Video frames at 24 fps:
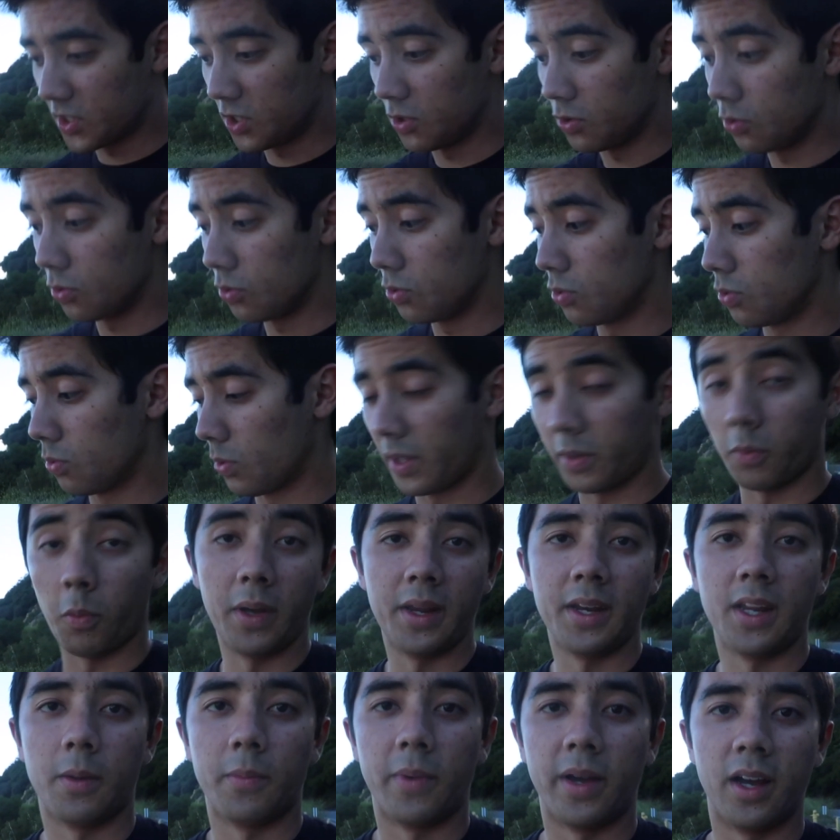
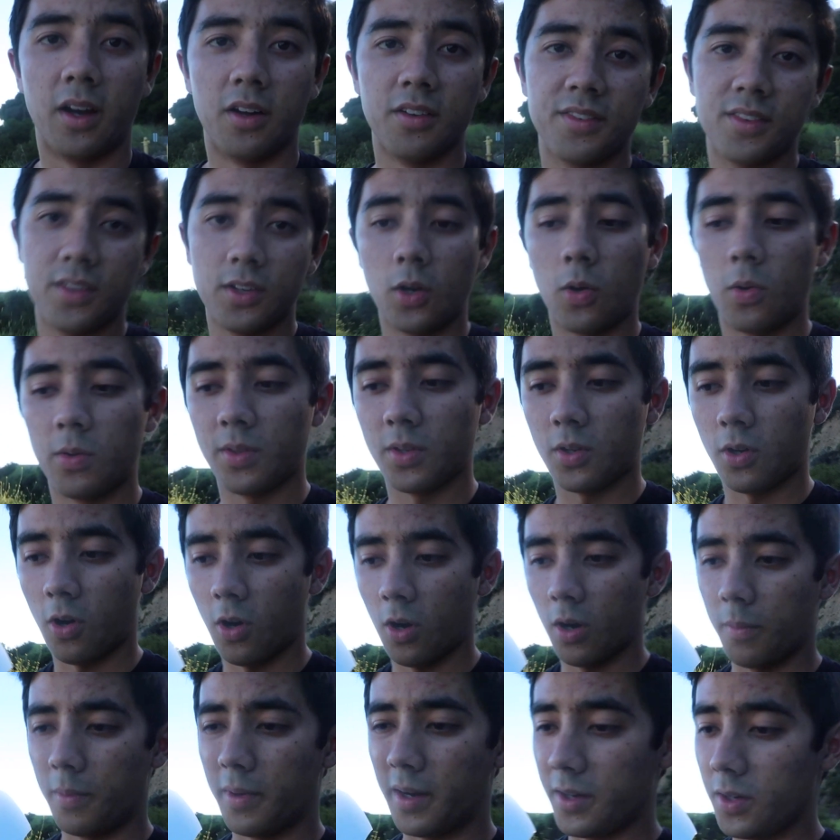waiting at my house to go on the
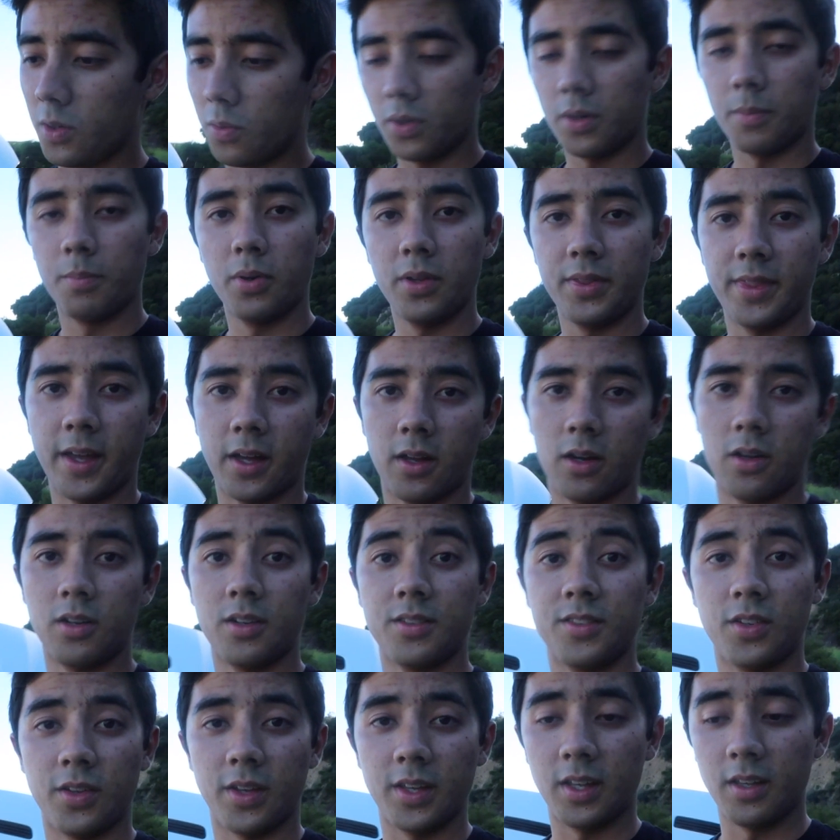car, but I don't want to put that on
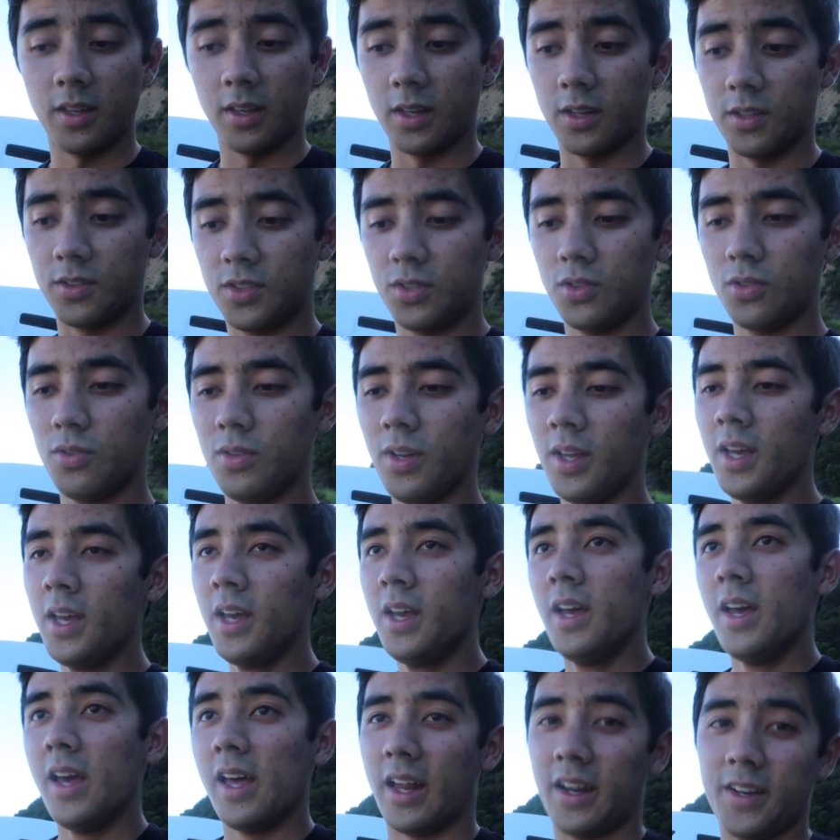until I can get a tune.
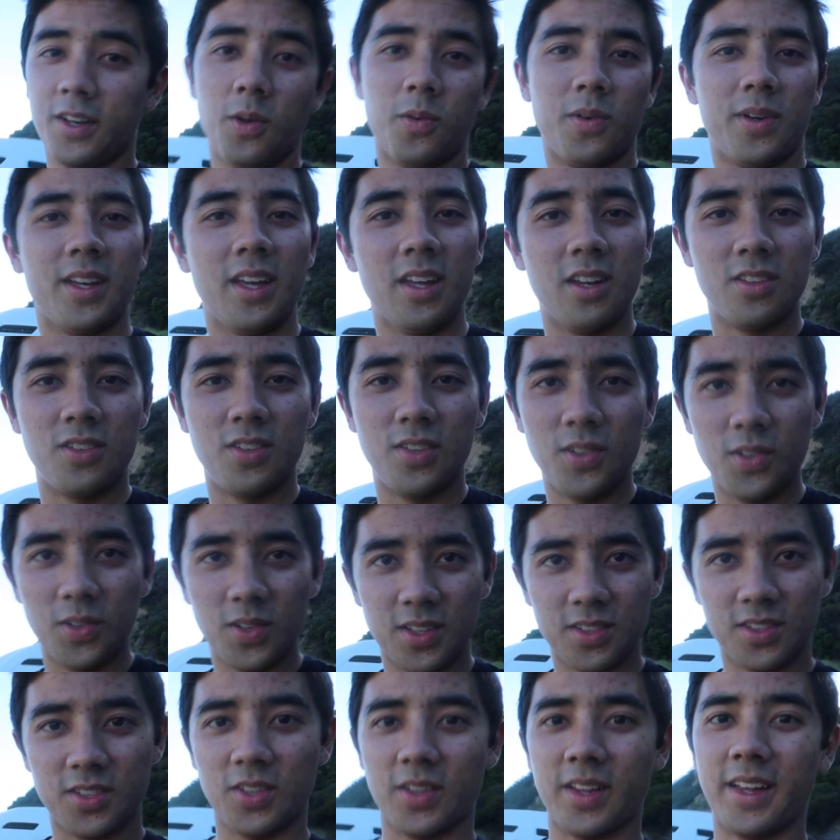And I don't want to get a tune
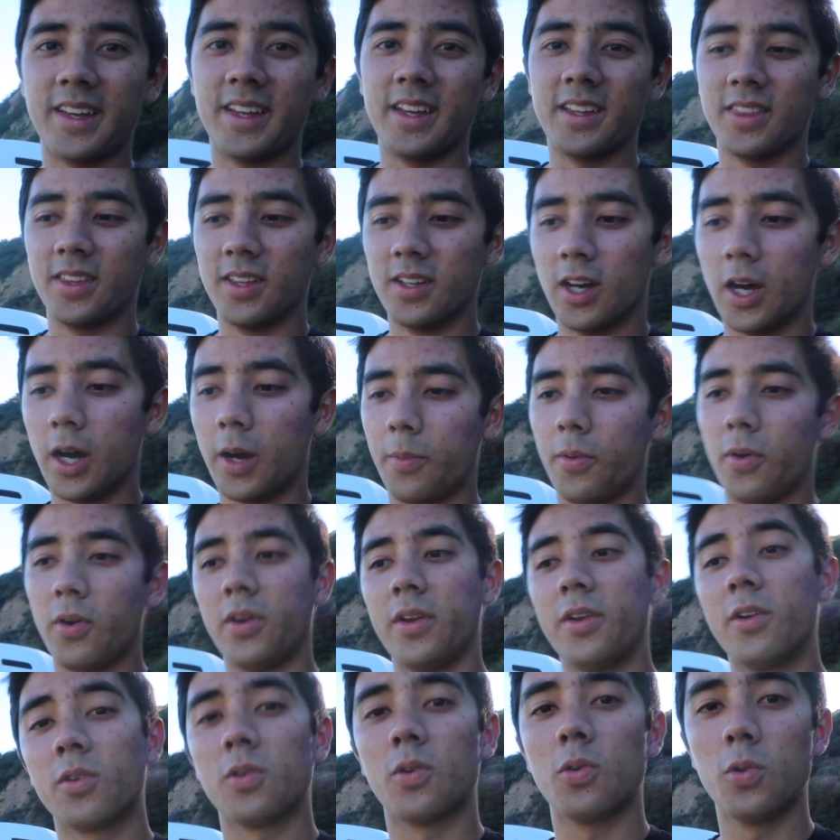until I get the upper
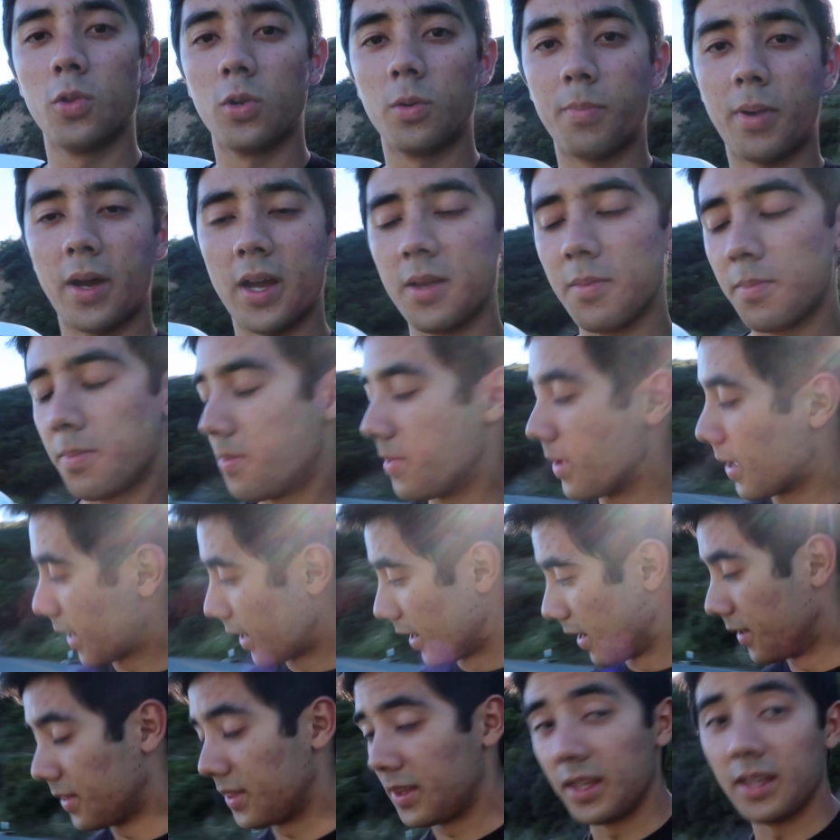intercooler pipe
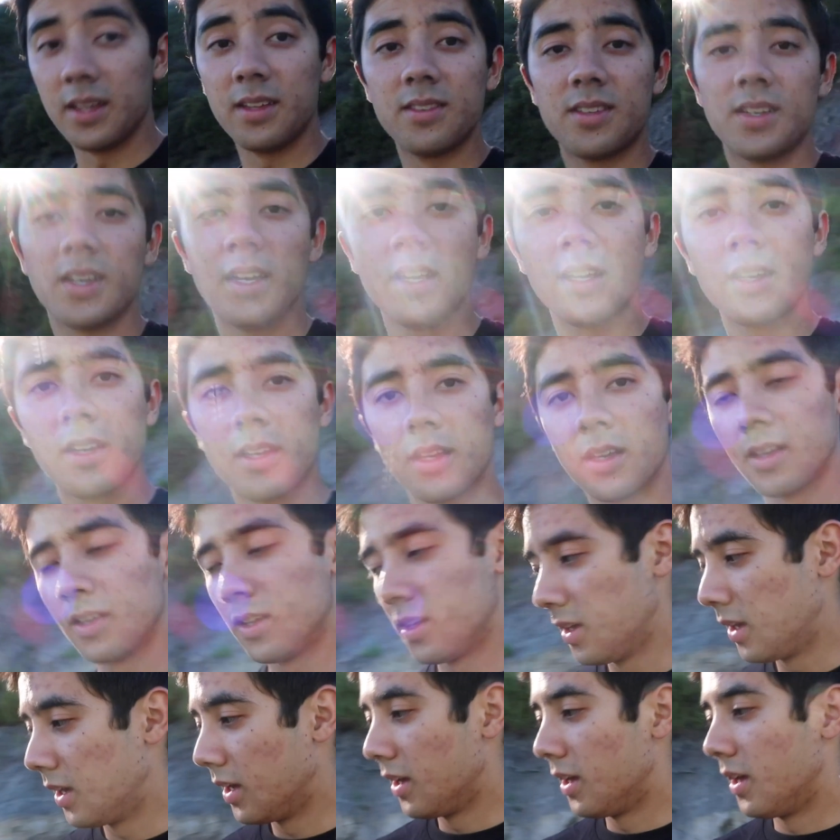and the intake.
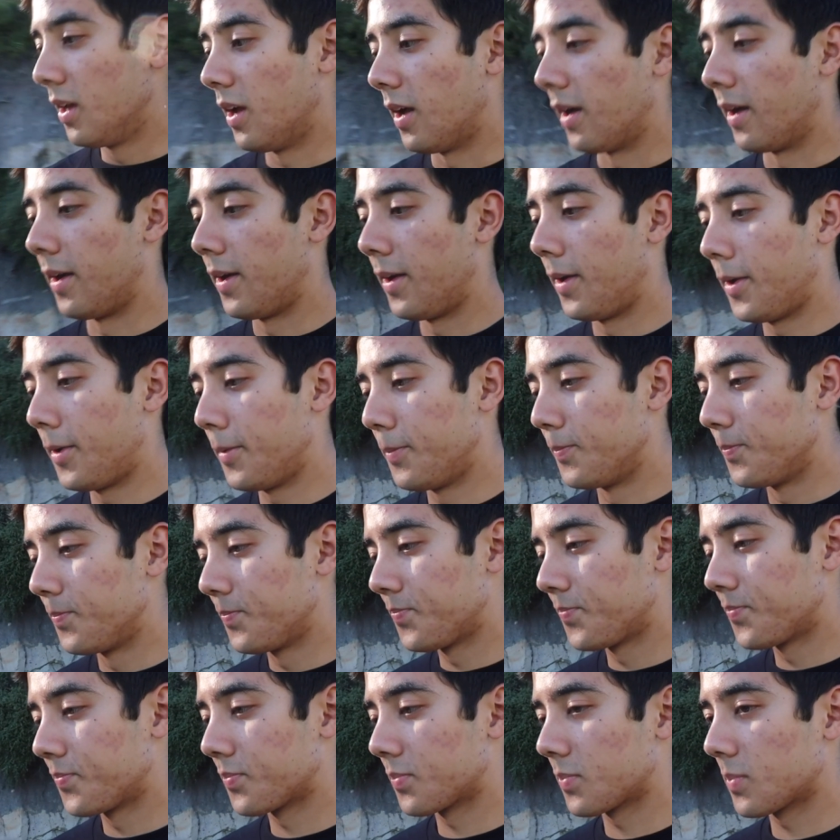
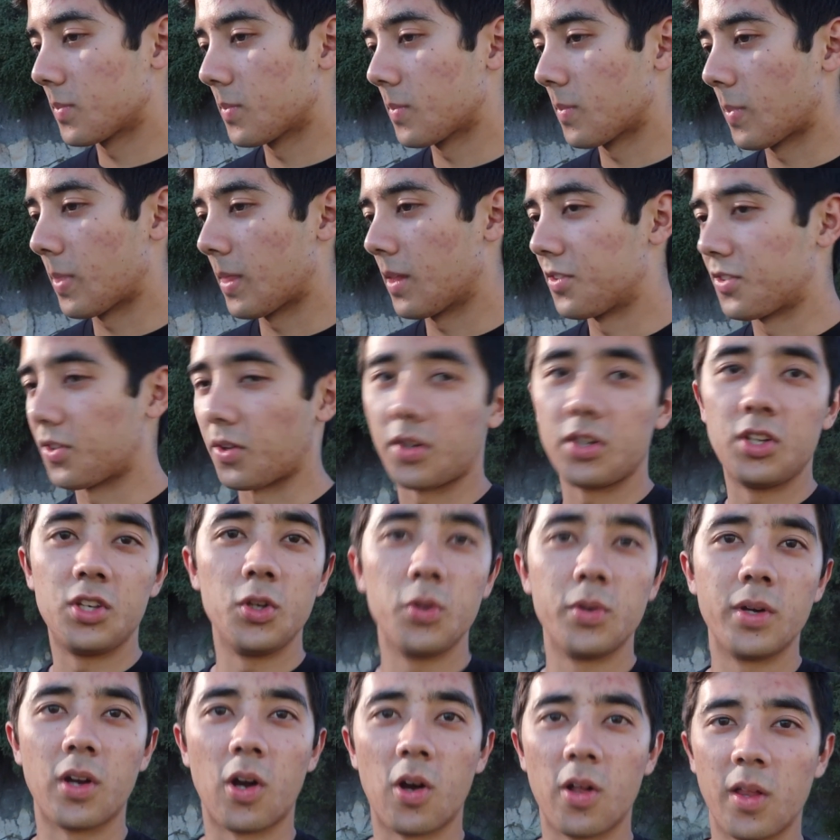So I can
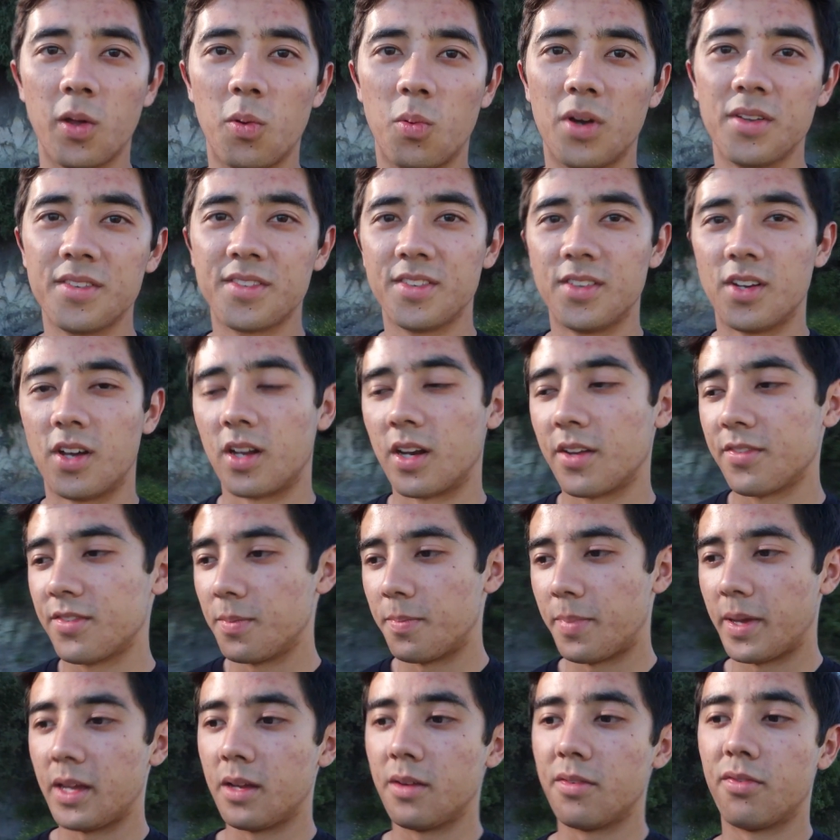do it all at once and not have to
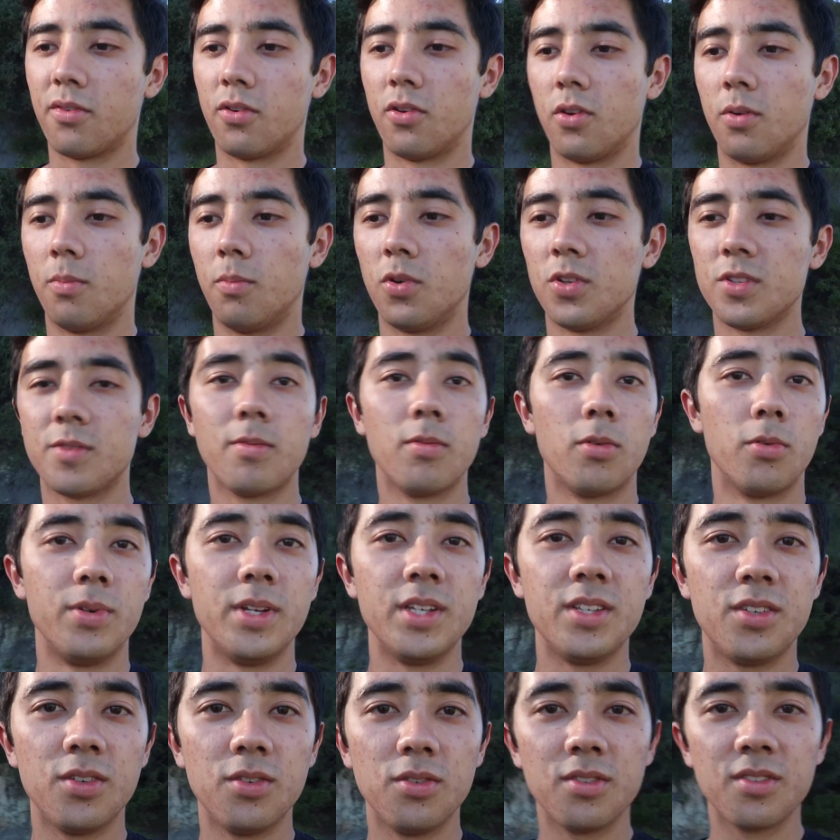pay for multiple
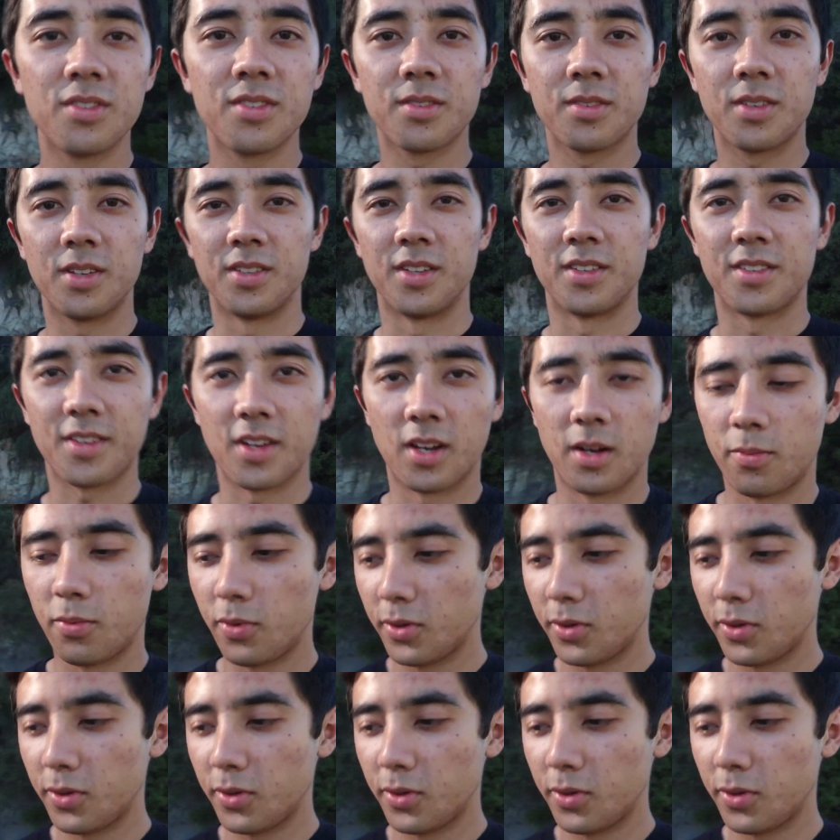retunes, because that's kind of